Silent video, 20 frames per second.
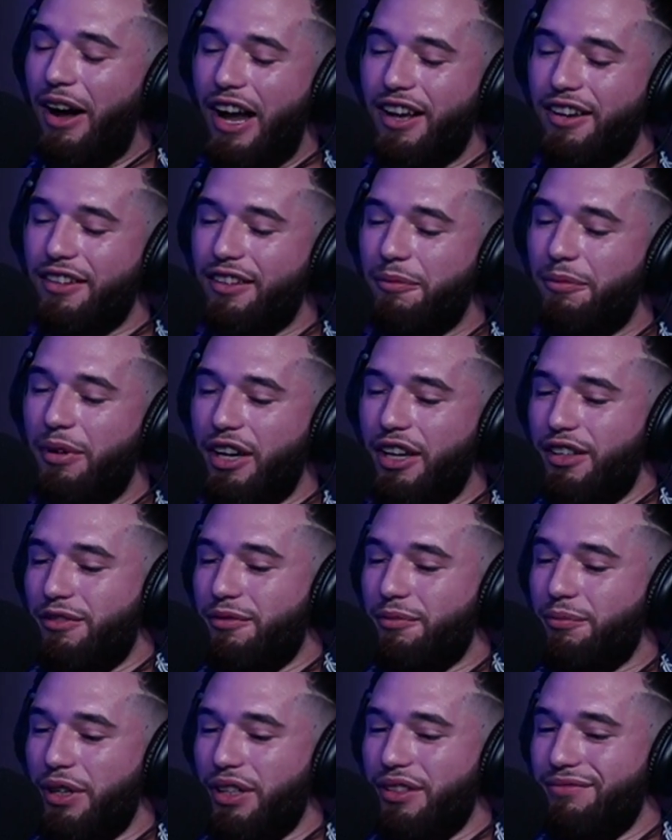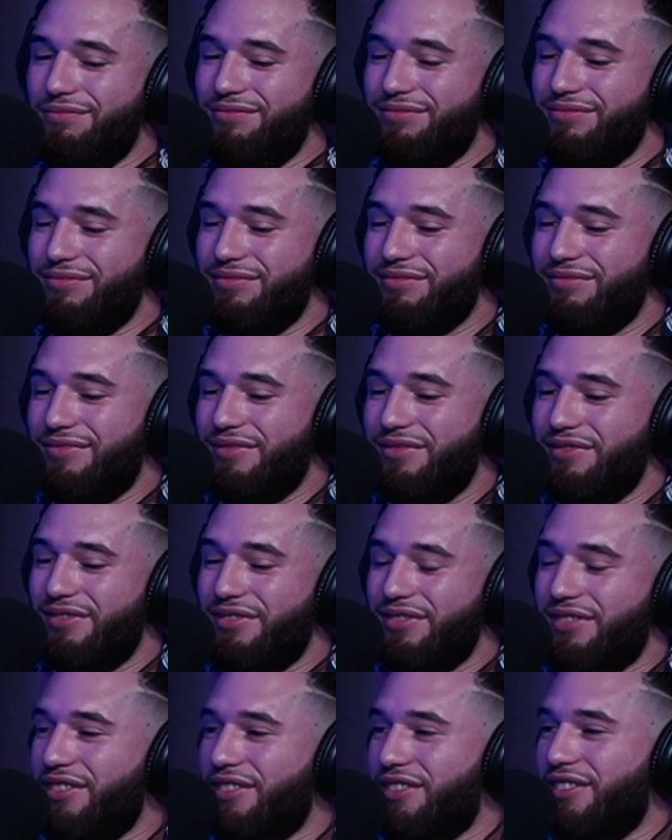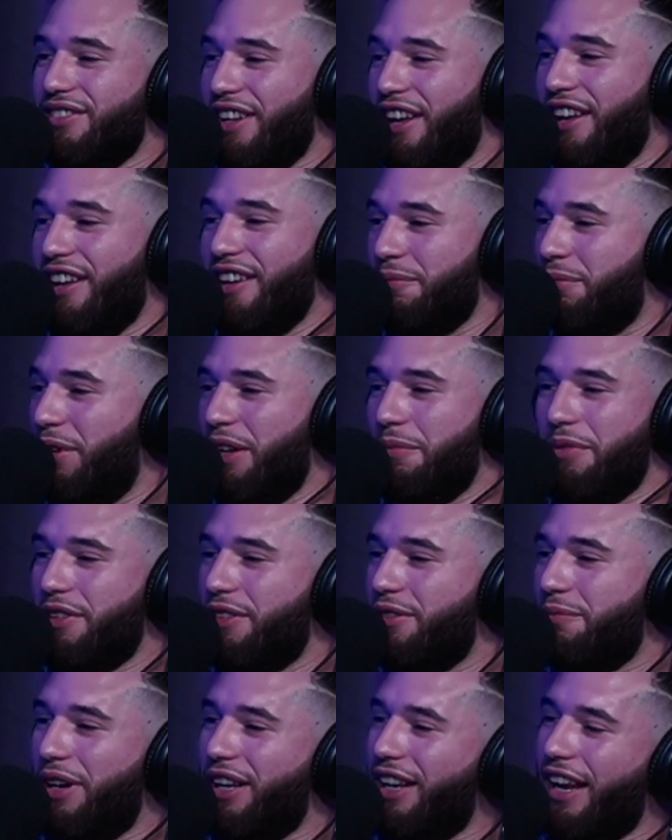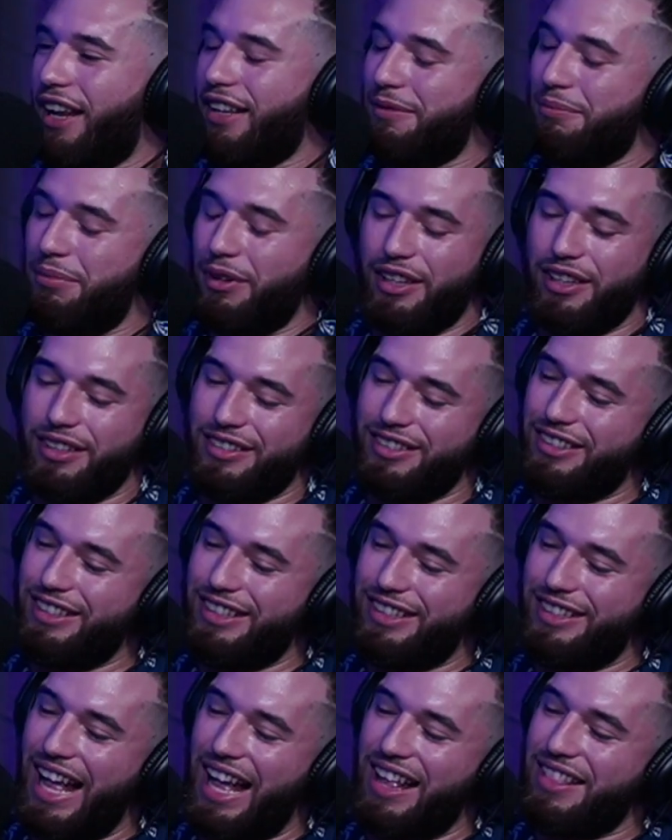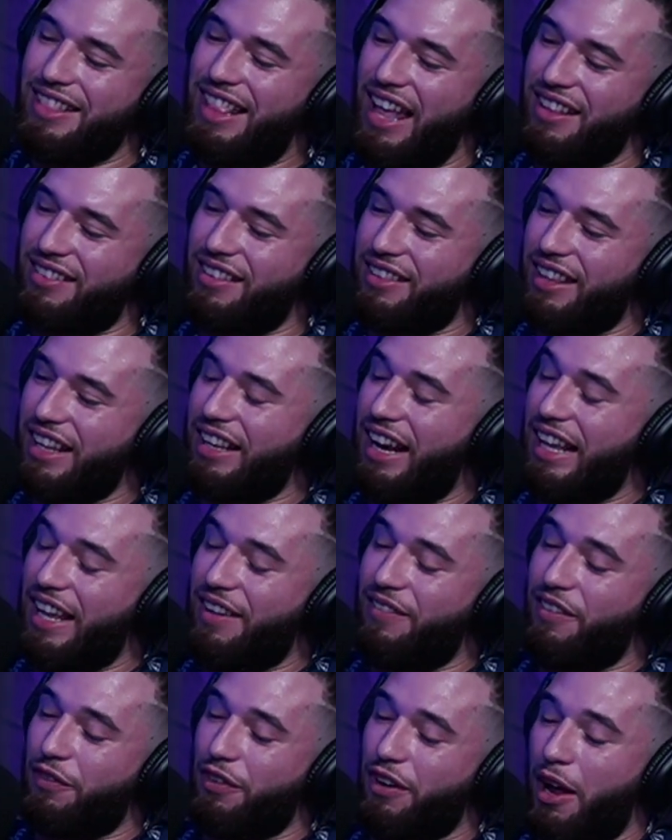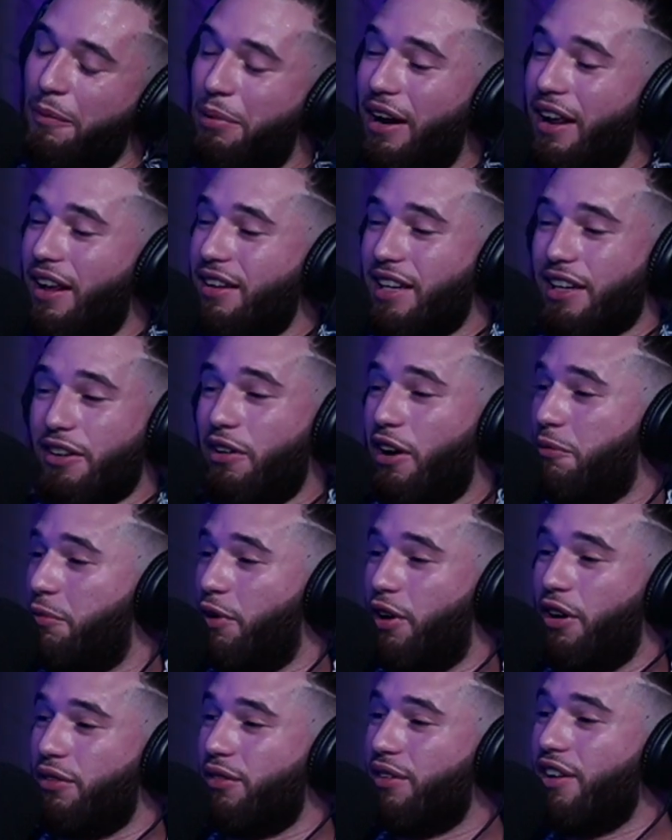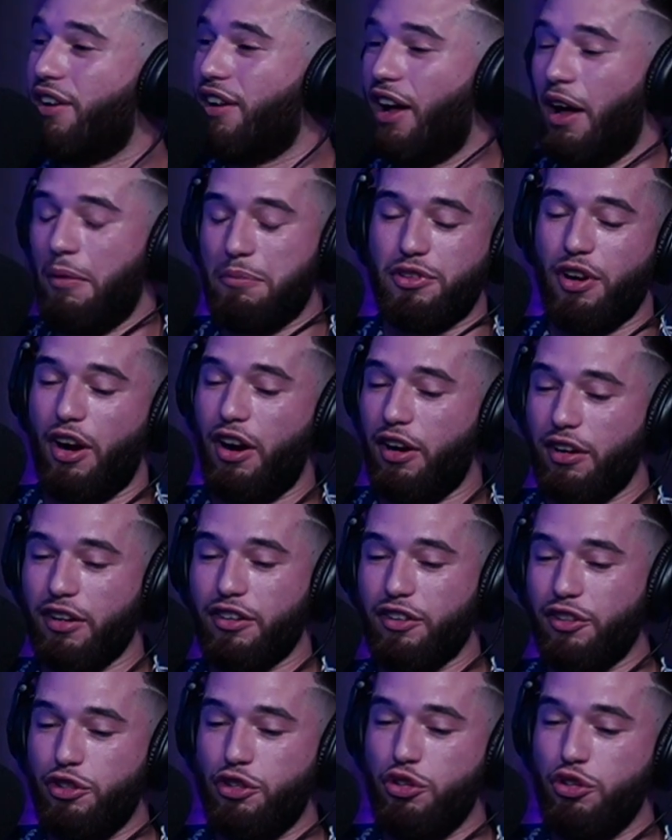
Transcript: And but but in between rounds, eh, but but like but that that's the thing. Like even if you're not proud of second round, bro, I'm sorry.